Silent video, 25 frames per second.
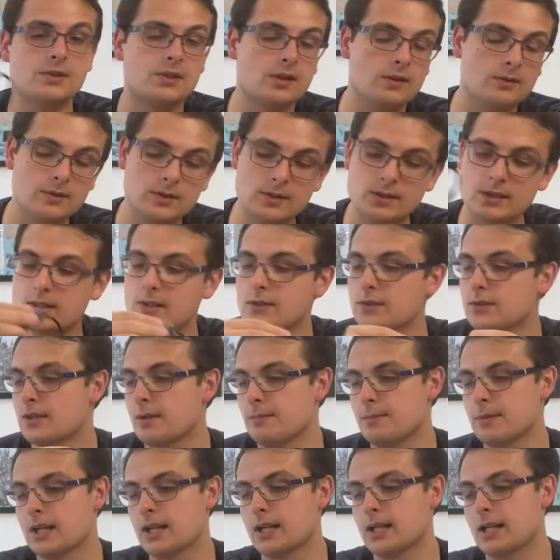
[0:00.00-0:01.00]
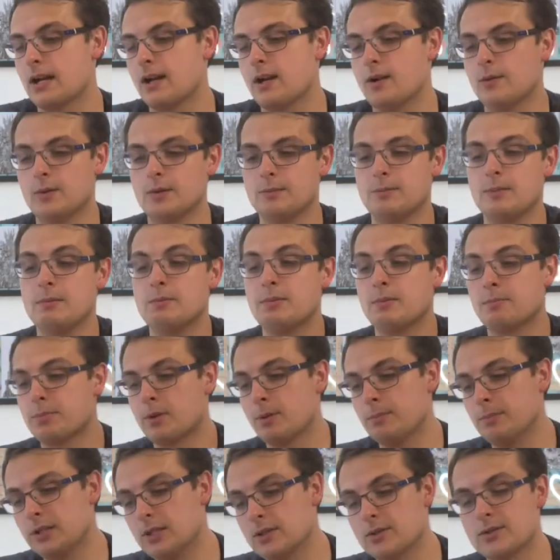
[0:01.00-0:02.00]
So it's still something I carry with me, but
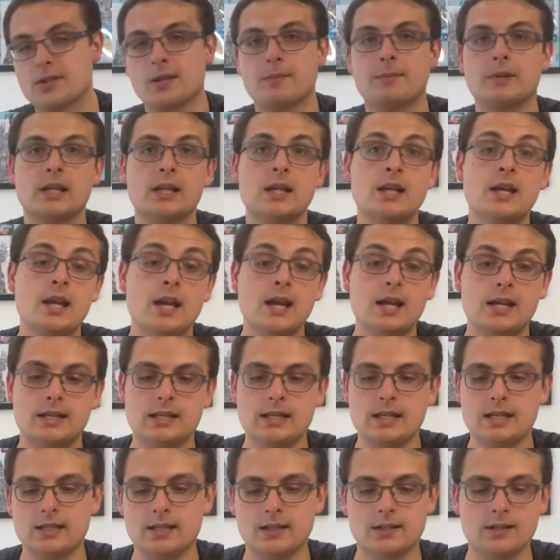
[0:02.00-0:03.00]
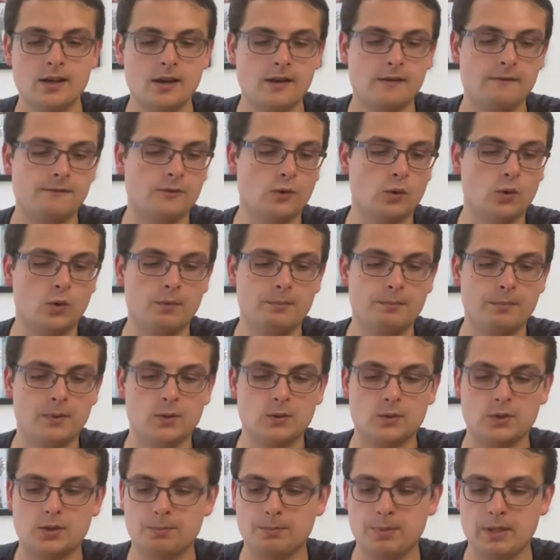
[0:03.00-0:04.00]
probably not something needed for
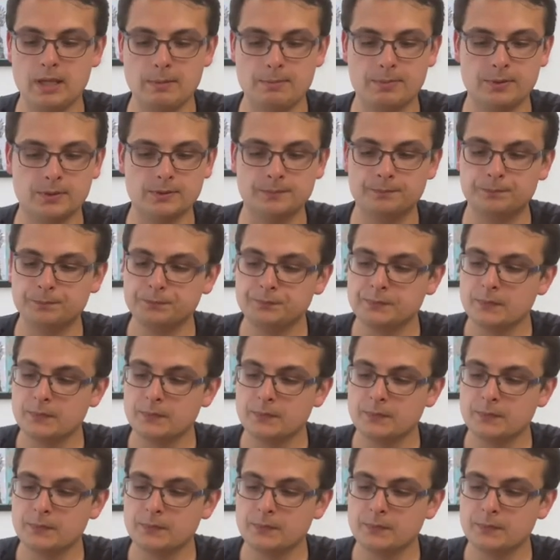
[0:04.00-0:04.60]
most people.